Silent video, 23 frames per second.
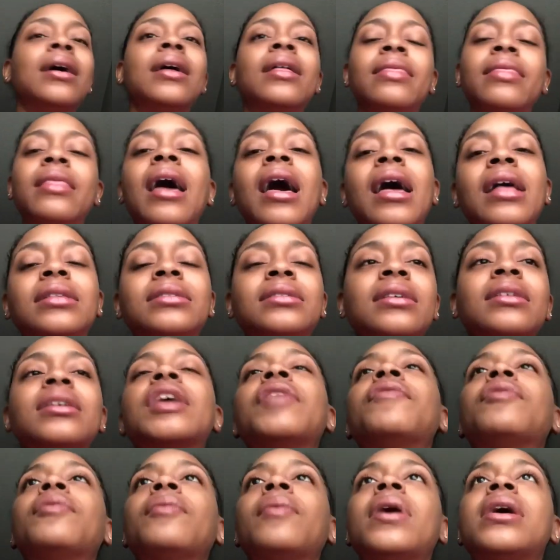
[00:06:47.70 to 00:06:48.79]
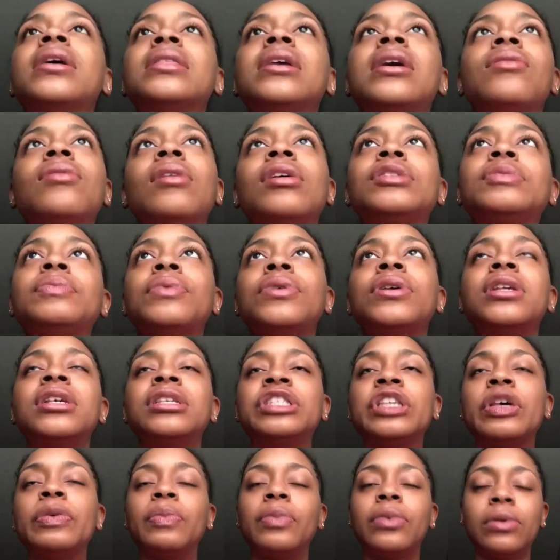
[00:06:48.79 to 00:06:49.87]
that's a given right there. That's pretty
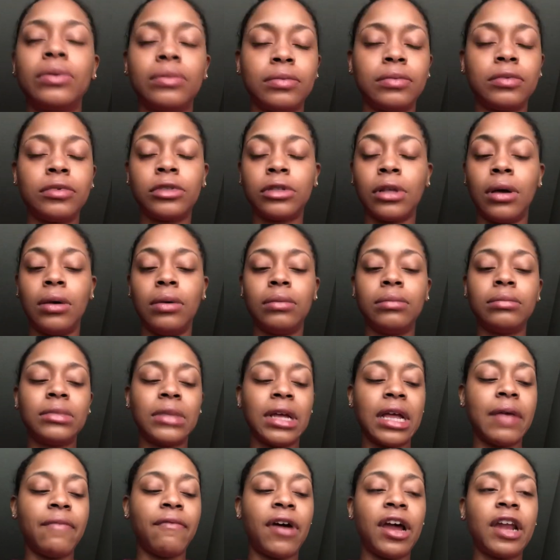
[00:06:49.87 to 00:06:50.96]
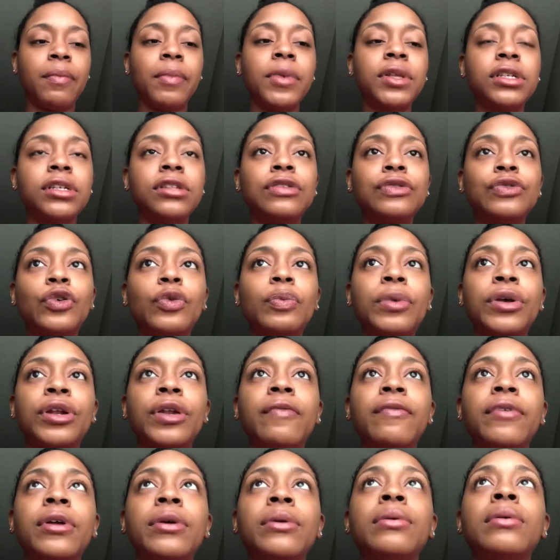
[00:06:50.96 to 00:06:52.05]
simple. So they invited me to this group
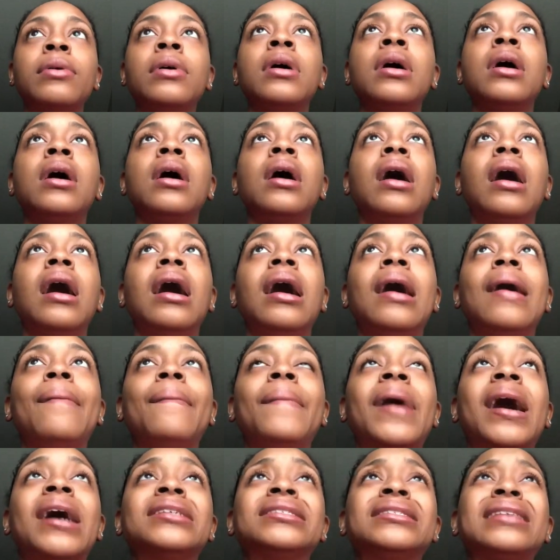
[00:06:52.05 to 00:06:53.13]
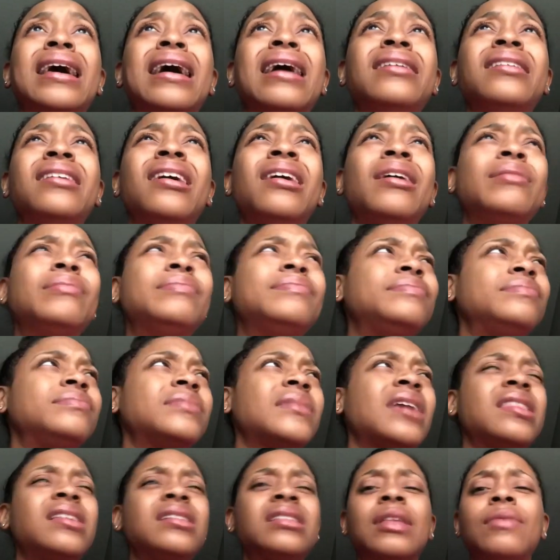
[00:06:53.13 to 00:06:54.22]
interview. I signed up.
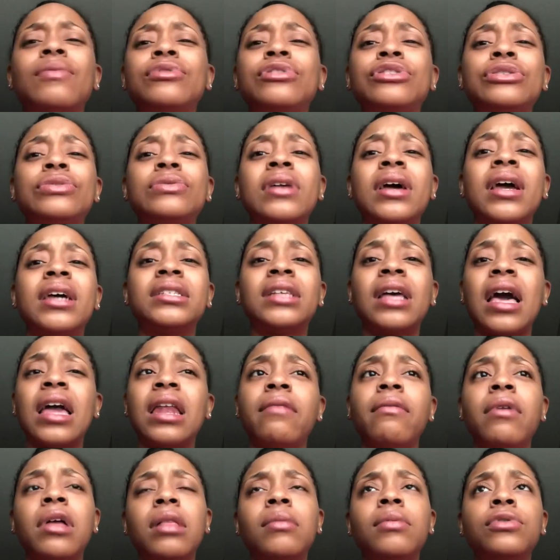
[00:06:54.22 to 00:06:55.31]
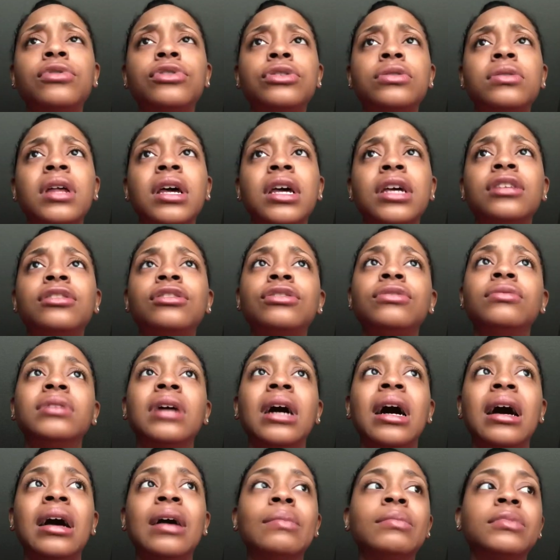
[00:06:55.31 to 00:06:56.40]
I think there was 2 days they had available, 2 days, 2
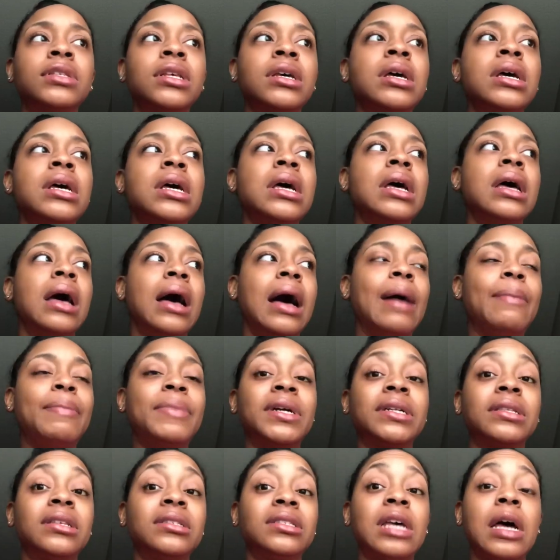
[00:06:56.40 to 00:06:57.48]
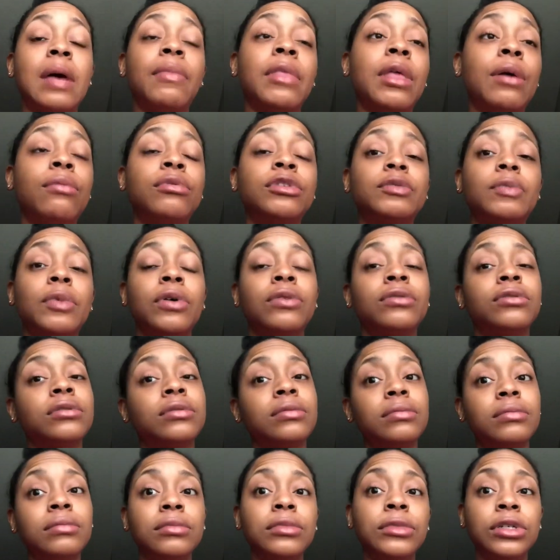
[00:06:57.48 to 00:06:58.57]
times. I picked the time that was most,
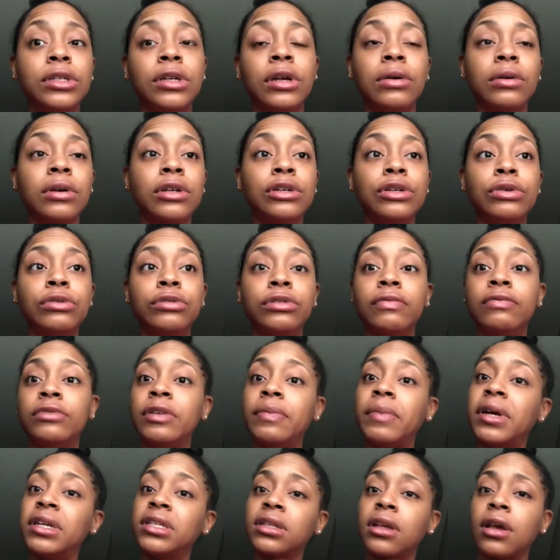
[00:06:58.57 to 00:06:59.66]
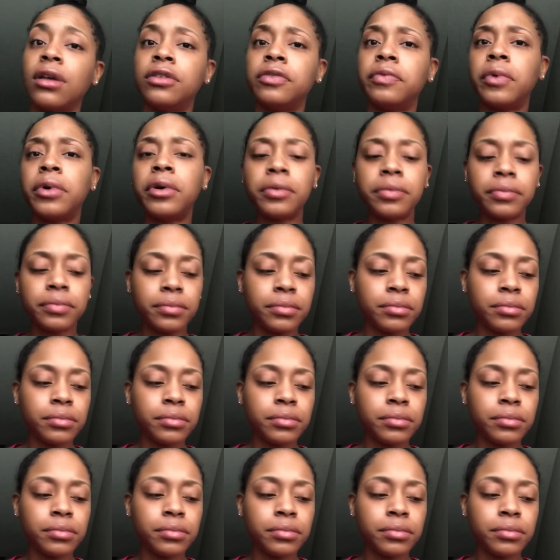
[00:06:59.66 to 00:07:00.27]
conducive to my schedule,